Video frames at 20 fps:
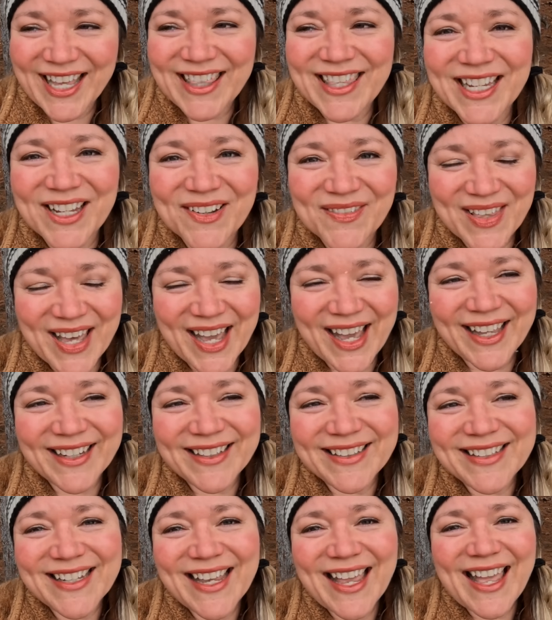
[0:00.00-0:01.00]
I think of that
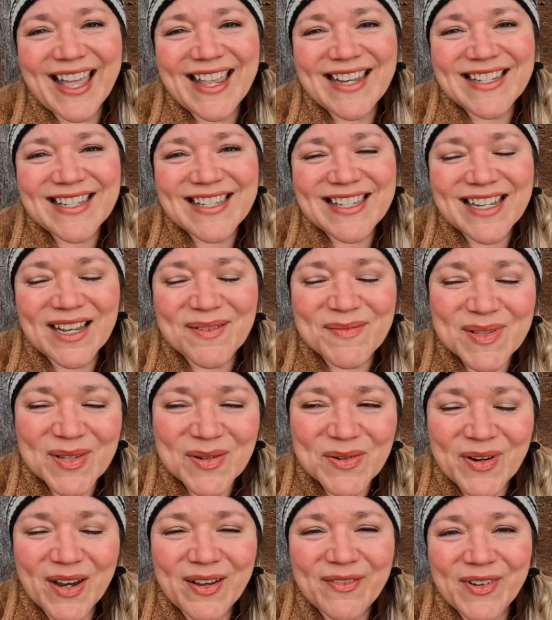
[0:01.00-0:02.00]
and I'm
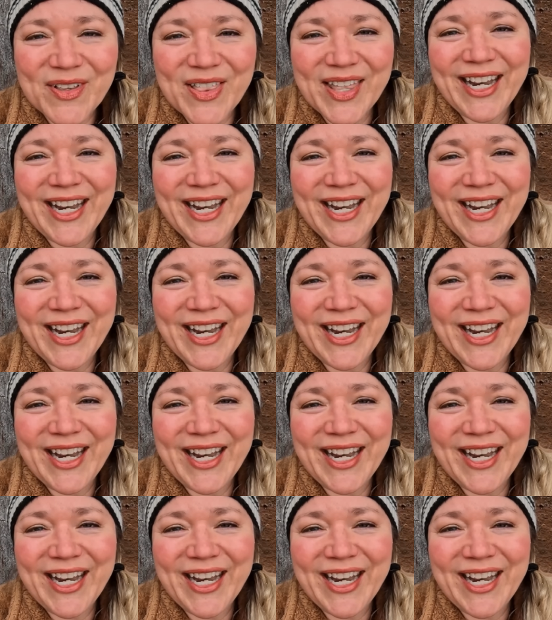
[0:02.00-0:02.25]
so grateful